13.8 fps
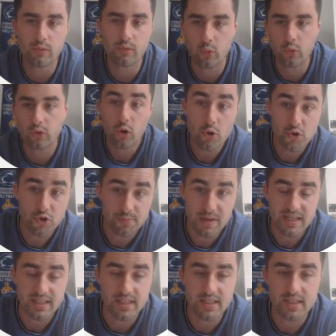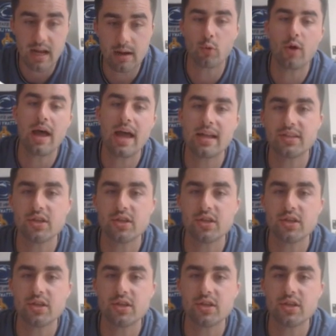for larger spaces, I will add.